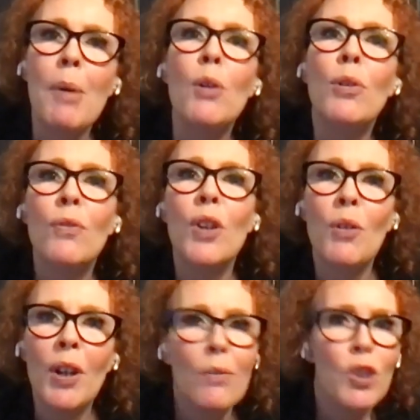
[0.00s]
Both of you
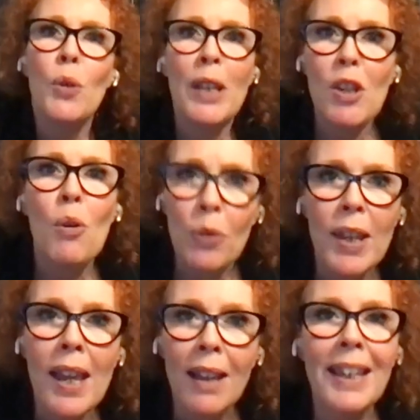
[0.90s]
kind of doing your
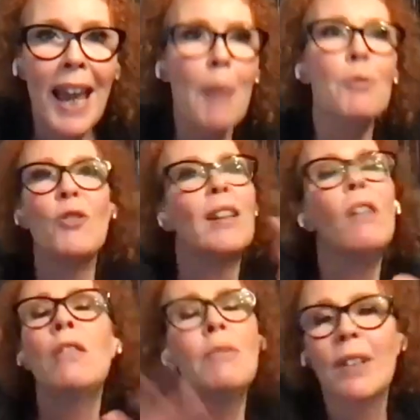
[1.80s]
thing and capturing.
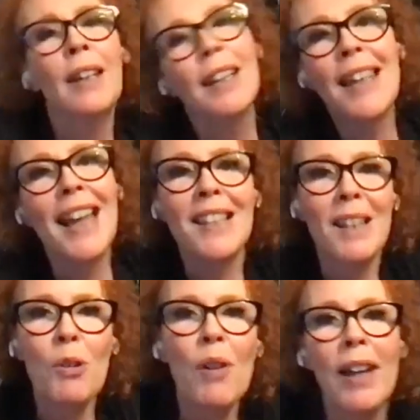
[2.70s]
Oh, yes,
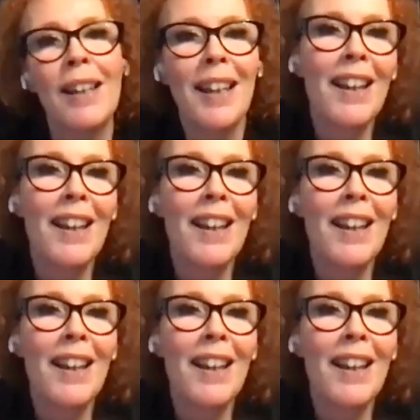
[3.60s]
I'm quite.